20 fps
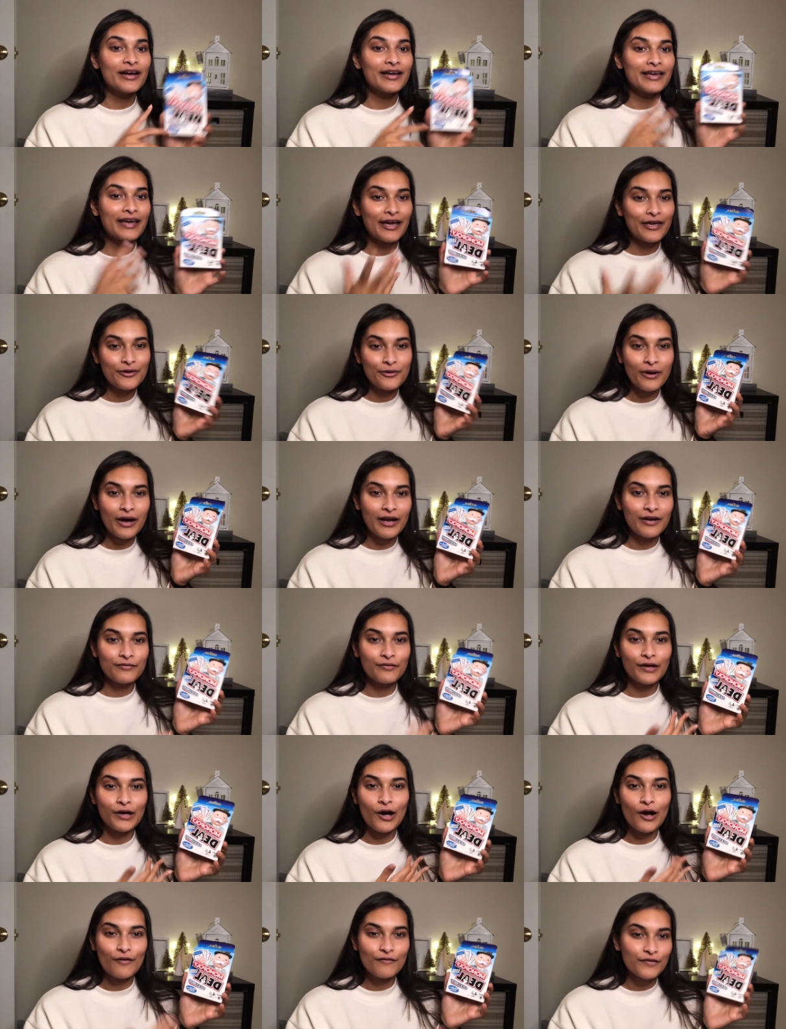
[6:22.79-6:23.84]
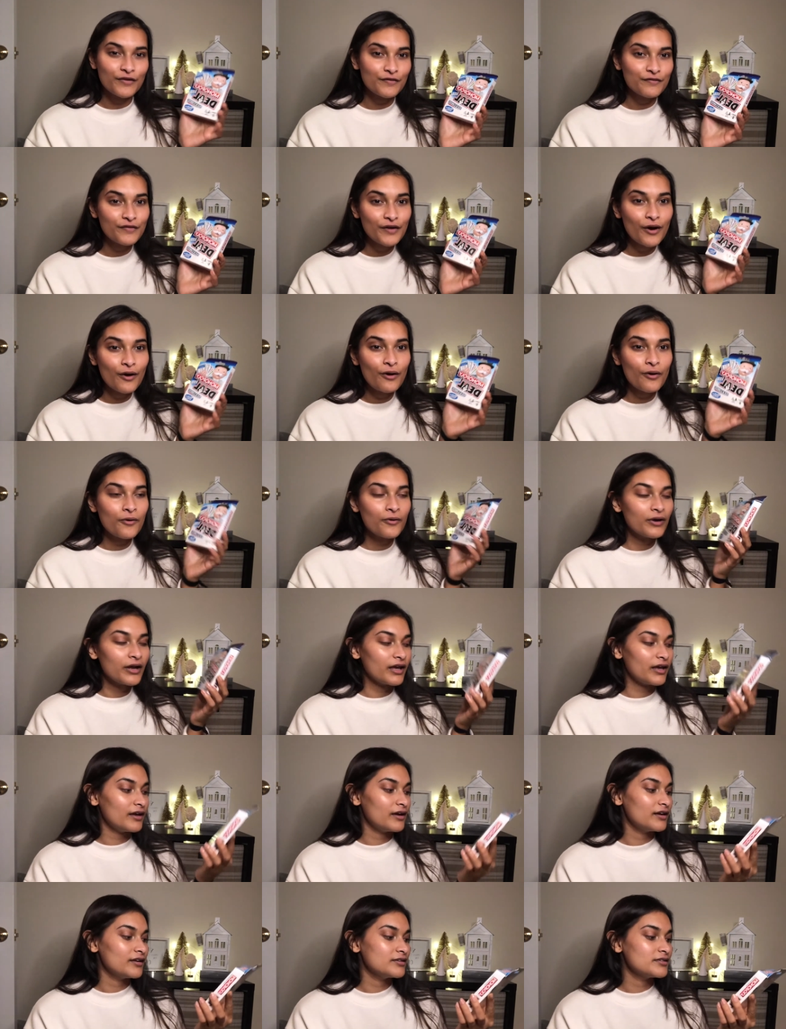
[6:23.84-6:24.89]
get you kind of like off your phone
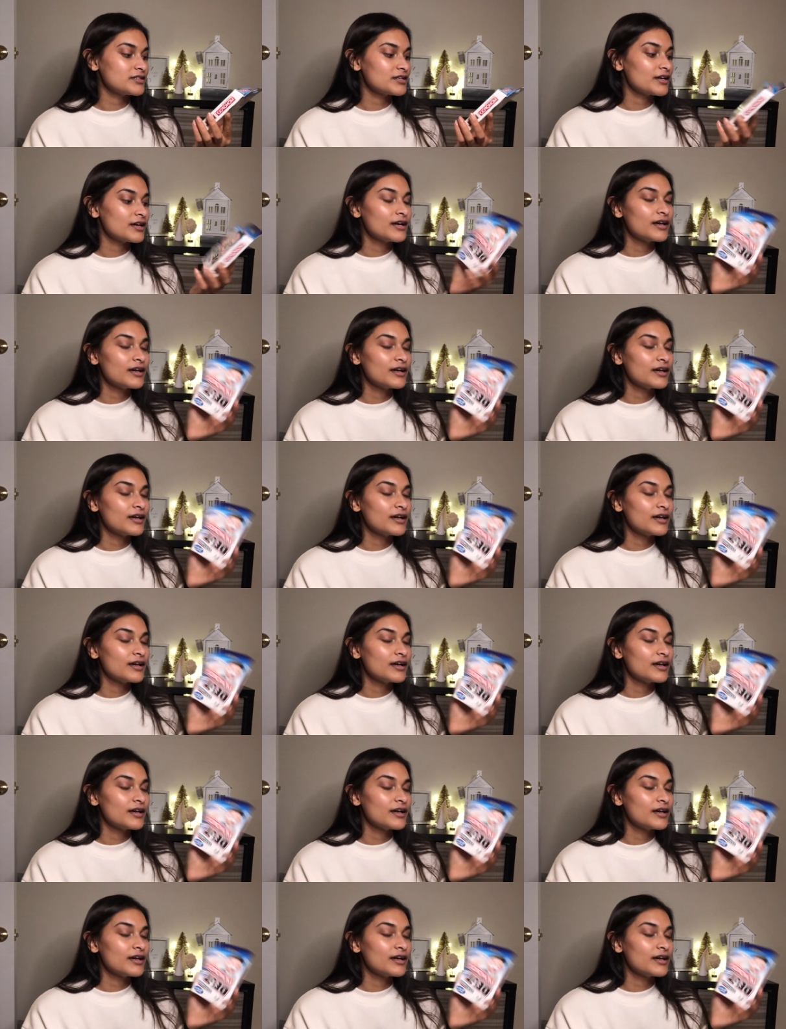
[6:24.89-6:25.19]
and